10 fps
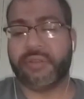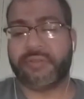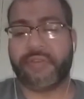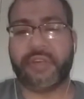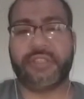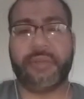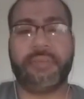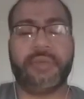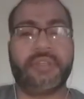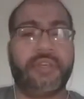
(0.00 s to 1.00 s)
Swear,
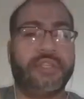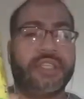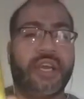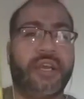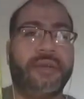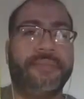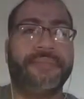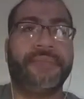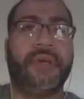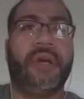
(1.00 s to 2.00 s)
Simple Sunshine.
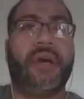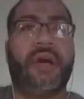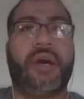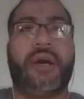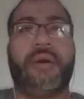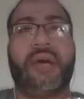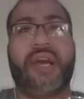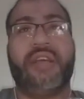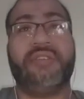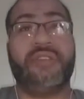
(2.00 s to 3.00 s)

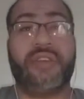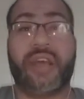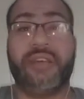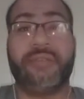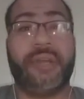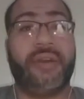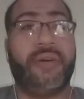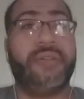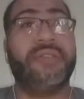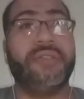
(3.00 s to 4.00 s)
As you guys may
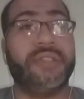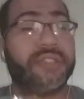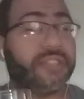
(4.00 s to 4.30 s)
know, this is the